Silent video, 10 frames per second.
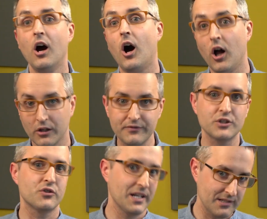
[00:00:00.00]
all of your
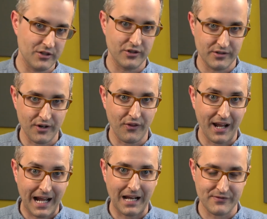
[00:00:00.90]
transitions are
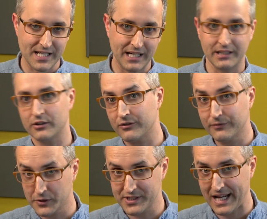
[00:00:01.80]
that half-second or
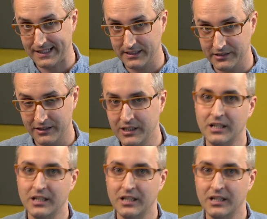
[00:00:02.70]
full second,